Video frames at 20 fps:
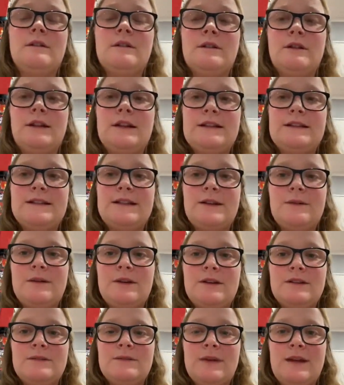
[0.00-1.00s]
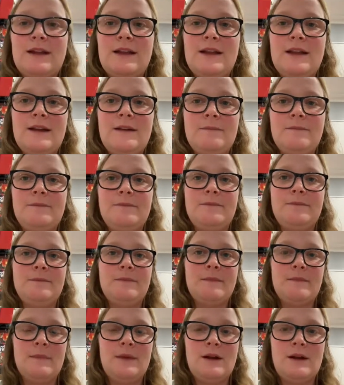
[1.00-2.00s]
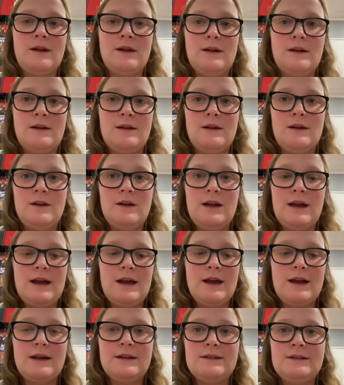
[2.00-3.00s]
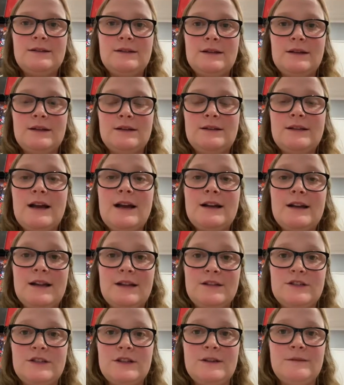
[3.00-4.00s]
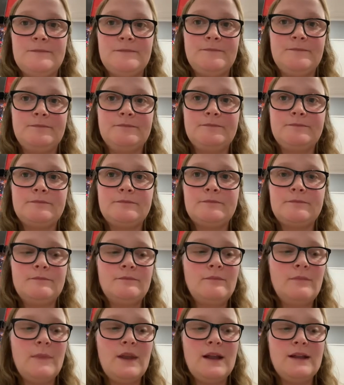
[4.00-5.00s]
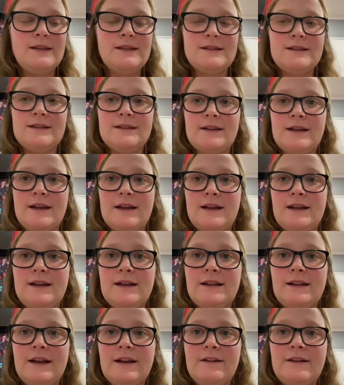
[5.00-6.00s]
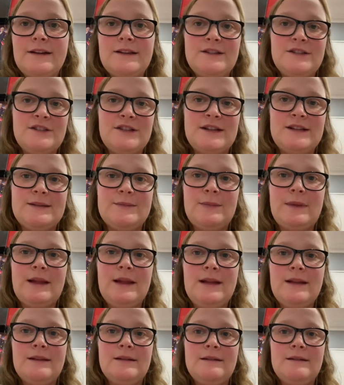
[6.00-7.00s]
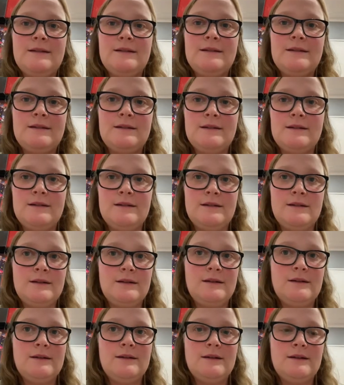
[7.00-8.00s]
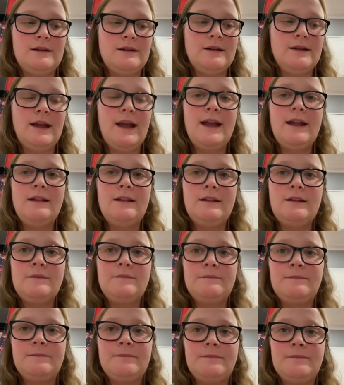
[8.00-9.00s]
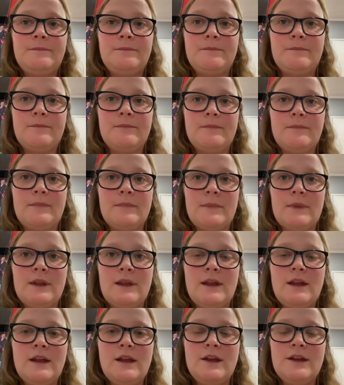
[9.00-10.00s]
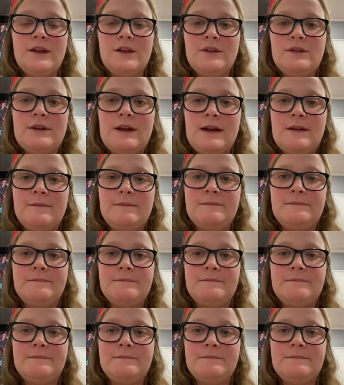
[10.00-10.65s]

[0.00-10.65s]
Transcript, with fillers: Let's see what else we can get. Uh, dark Energy. This is a Galarian chest plate. Caitlin. Kakuna.